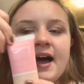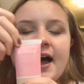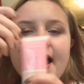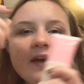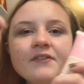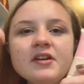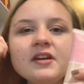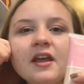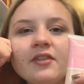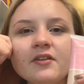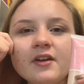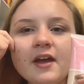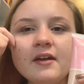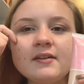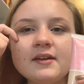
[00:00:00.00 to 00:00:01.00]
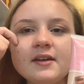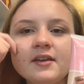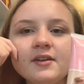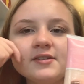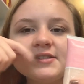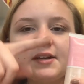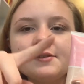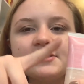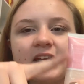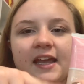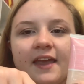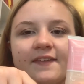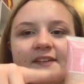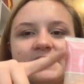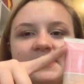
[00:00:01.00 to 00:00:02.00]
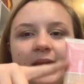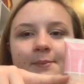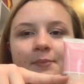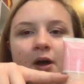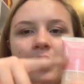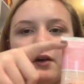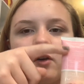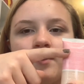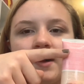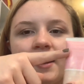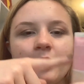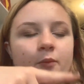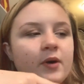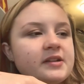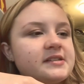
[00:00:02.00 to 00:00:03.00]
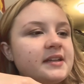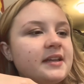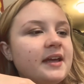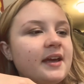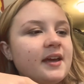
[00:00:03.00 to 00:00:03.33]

I have another kind I use that was like in the same bottle, but it wasn't like